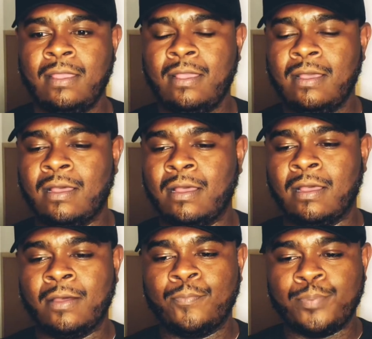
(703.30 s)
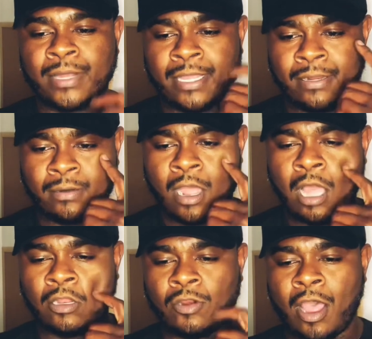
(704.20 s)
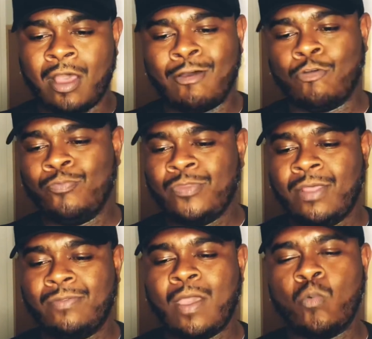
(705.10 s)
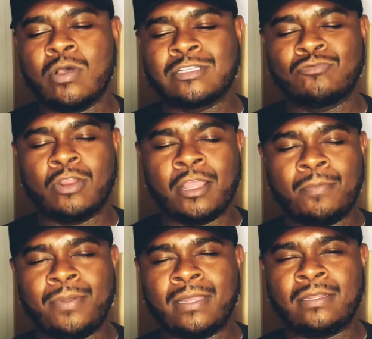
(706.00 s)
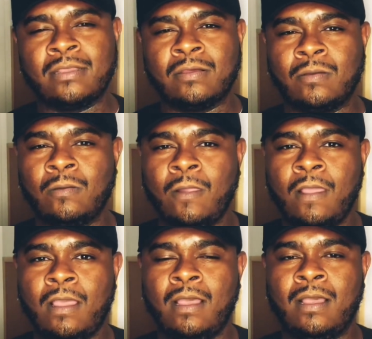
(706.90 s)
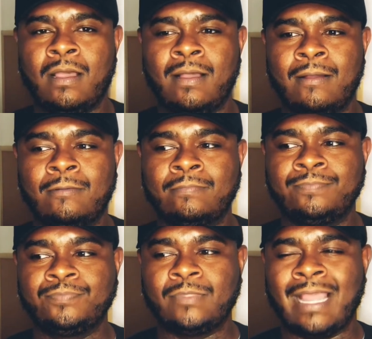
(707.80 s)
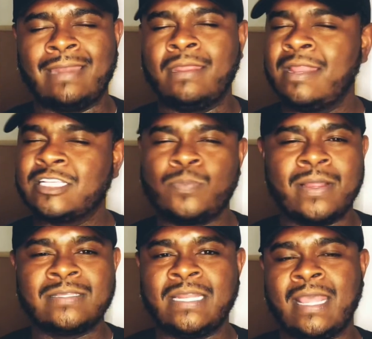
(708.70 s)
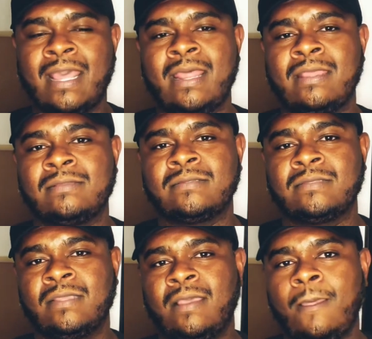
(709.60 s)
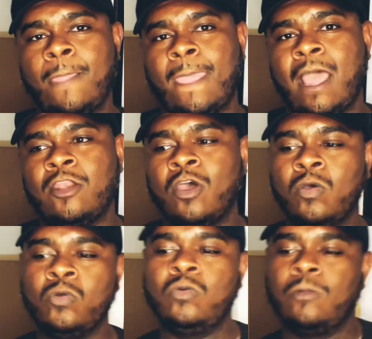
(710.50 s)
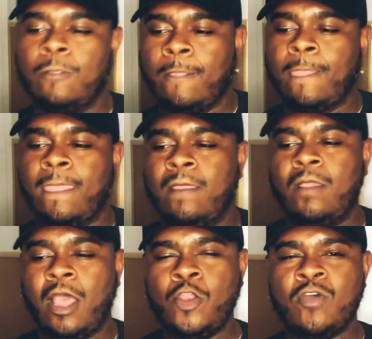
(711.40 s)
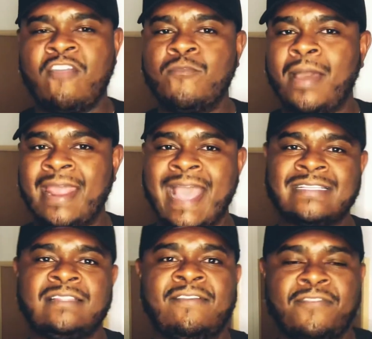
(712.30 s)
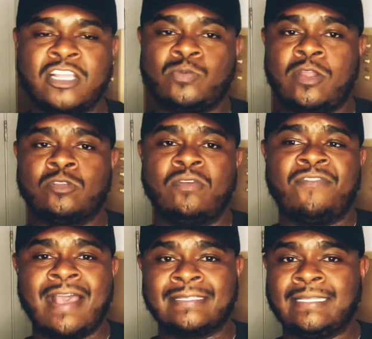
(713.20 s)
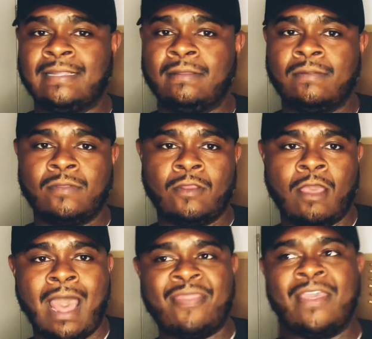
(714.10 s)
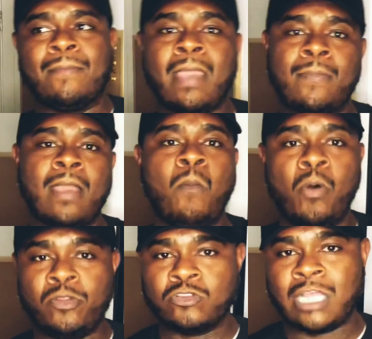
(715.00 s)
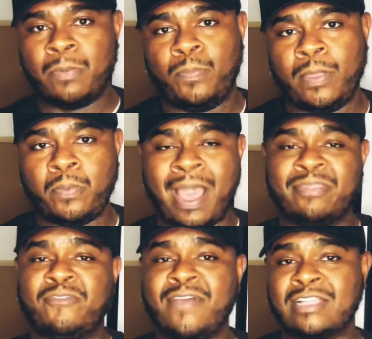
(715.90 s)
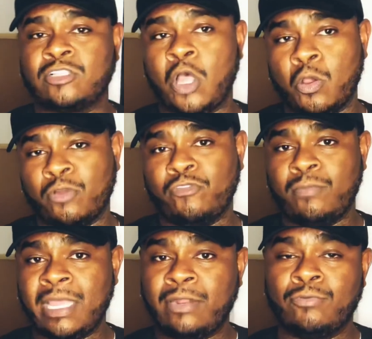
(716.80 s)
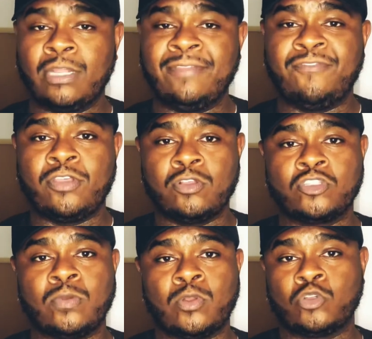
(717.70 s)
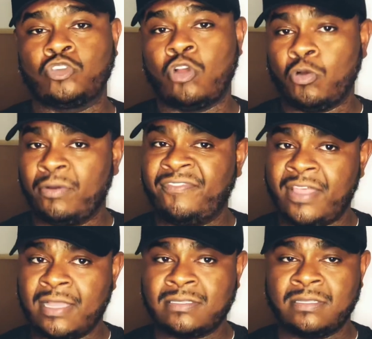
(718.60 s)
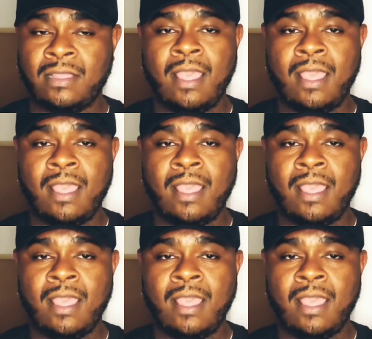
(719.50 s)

But all in all, that wasn't really a big deal. I didn't experience any headaches. I know everybody has a different experience with fasting. You know, I think maybe I'm one of those type of people. I have to fast longer for me to really feel some of those stronger effects.